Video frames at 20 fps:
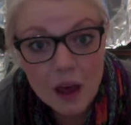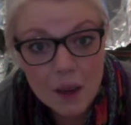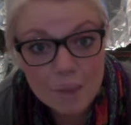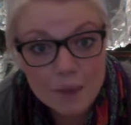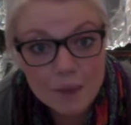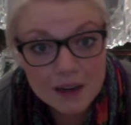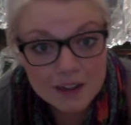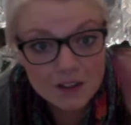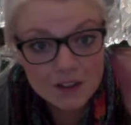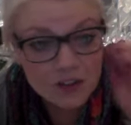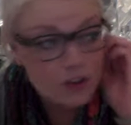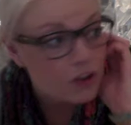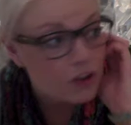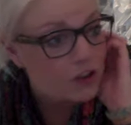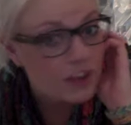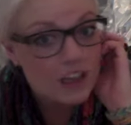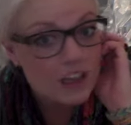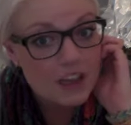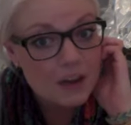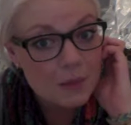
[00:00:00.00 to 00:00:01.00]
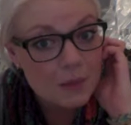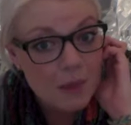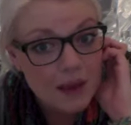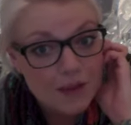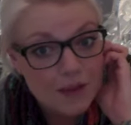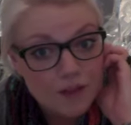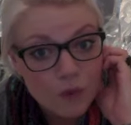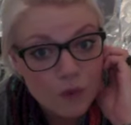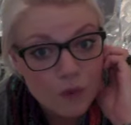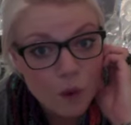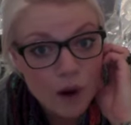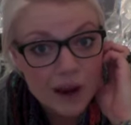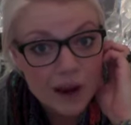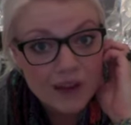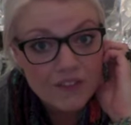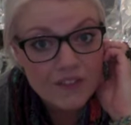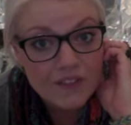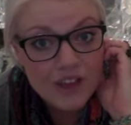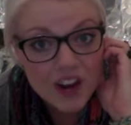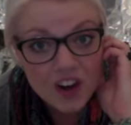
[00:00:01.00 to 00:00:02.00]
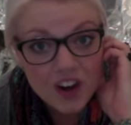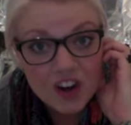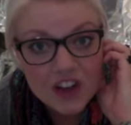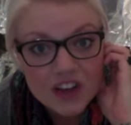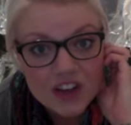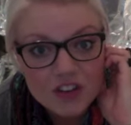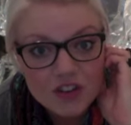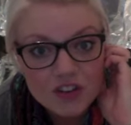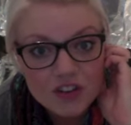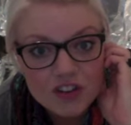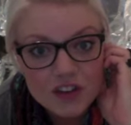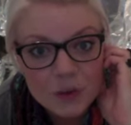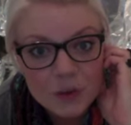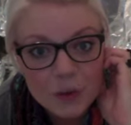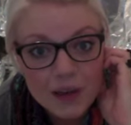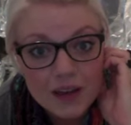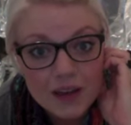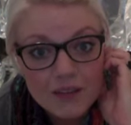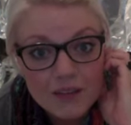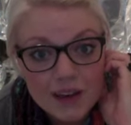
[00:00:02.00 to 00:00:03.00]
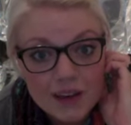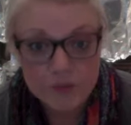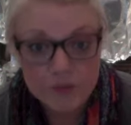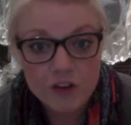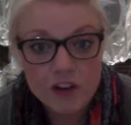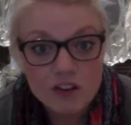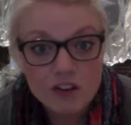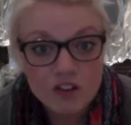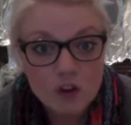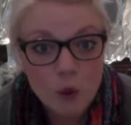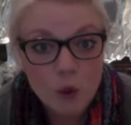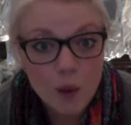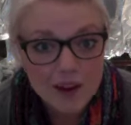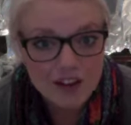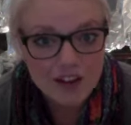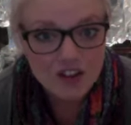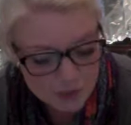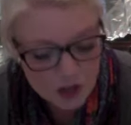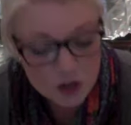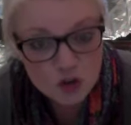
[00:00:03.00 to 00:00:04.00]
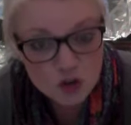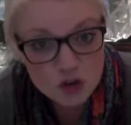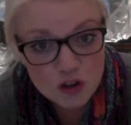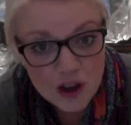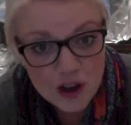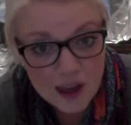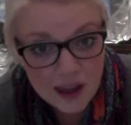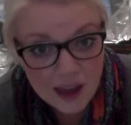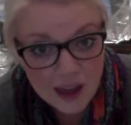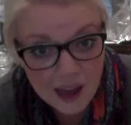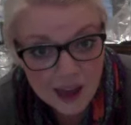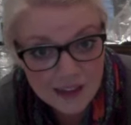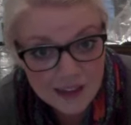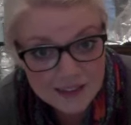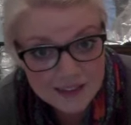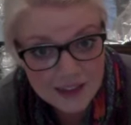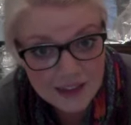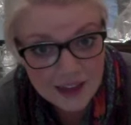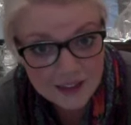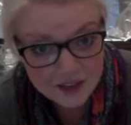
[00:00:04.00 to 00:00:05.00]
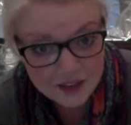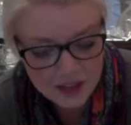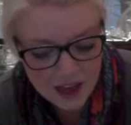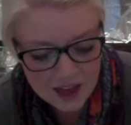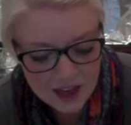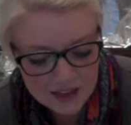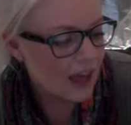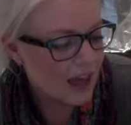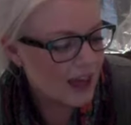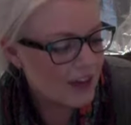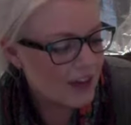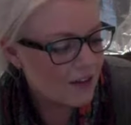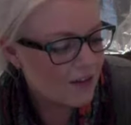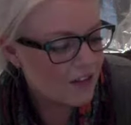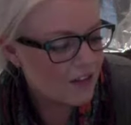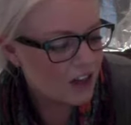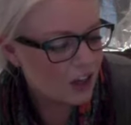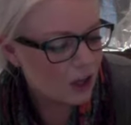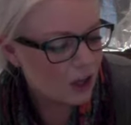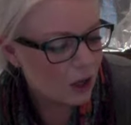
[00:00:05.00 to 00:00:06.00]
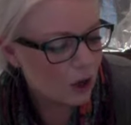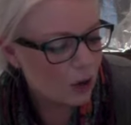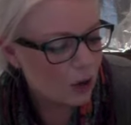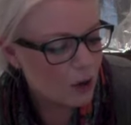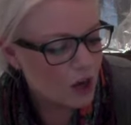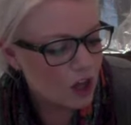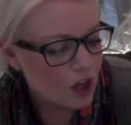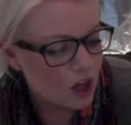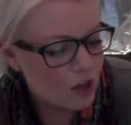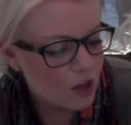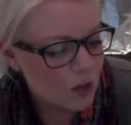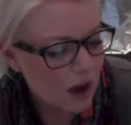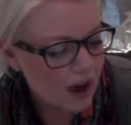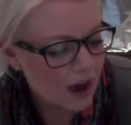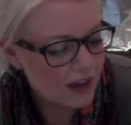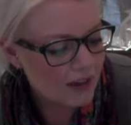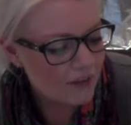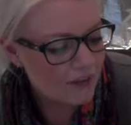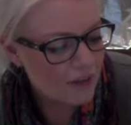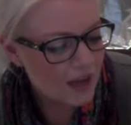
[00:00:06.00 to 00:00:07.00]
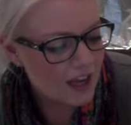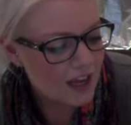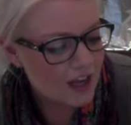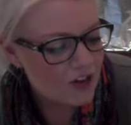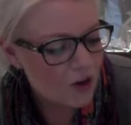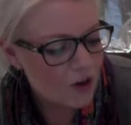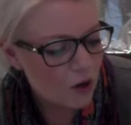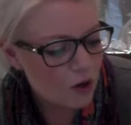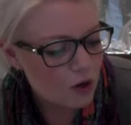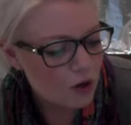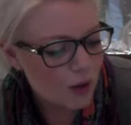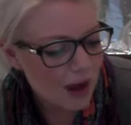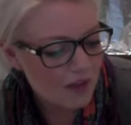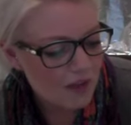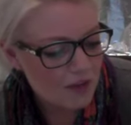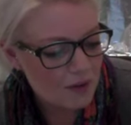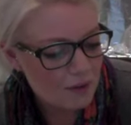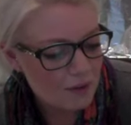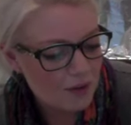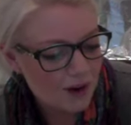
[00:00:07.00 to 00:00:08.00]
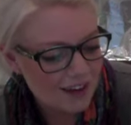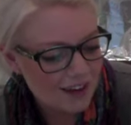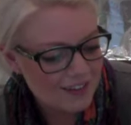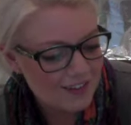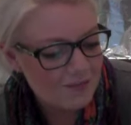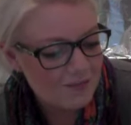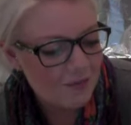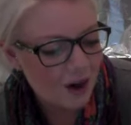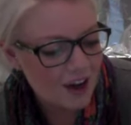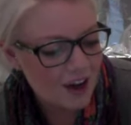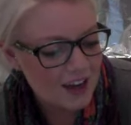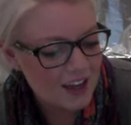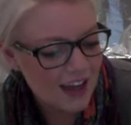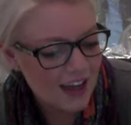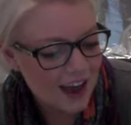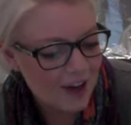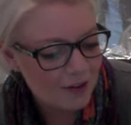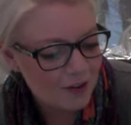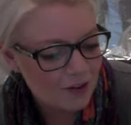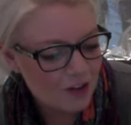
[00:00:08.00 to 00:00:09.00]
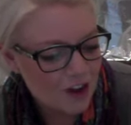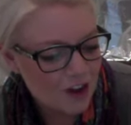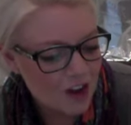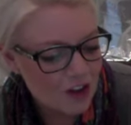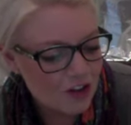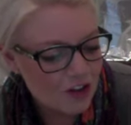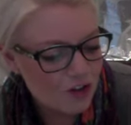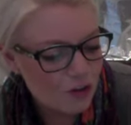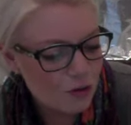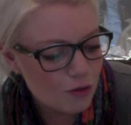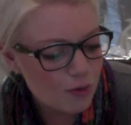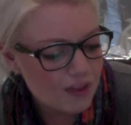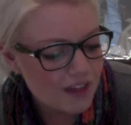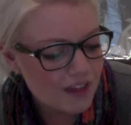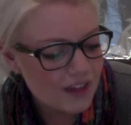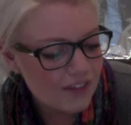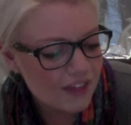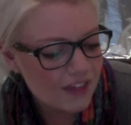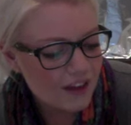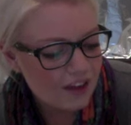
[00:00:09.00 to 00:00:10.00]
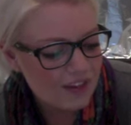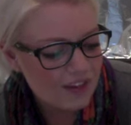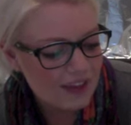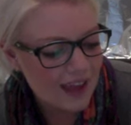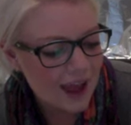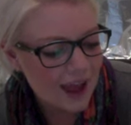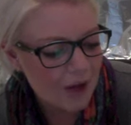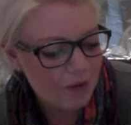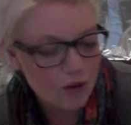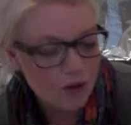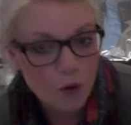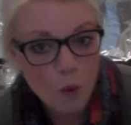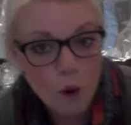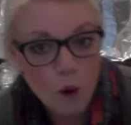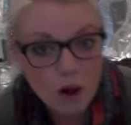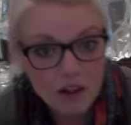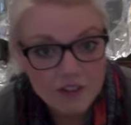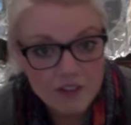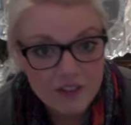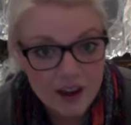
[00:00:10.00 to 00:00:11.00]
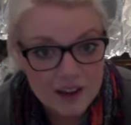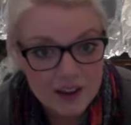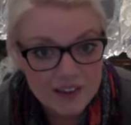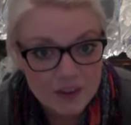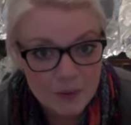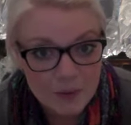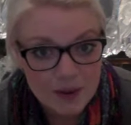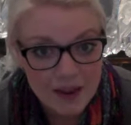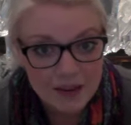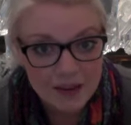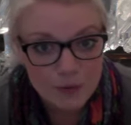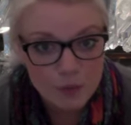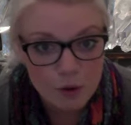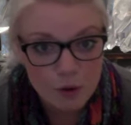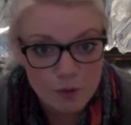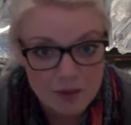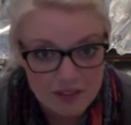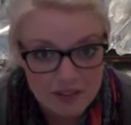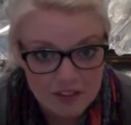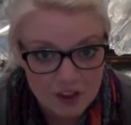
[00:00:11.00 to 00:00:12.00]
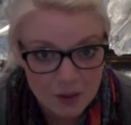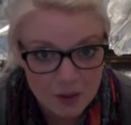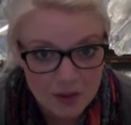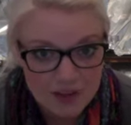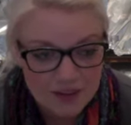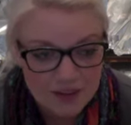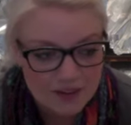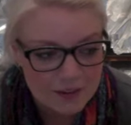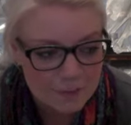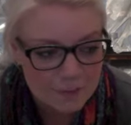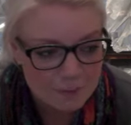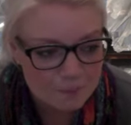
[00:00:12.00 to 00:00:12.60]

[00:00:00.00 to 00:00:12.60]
but it's certainly going to make for a very interesting week of videos. First question, Trey said that in a video, you kind of make it known you have an impressive body count. Do you believe there's a count that qualifies someone as promiscuous?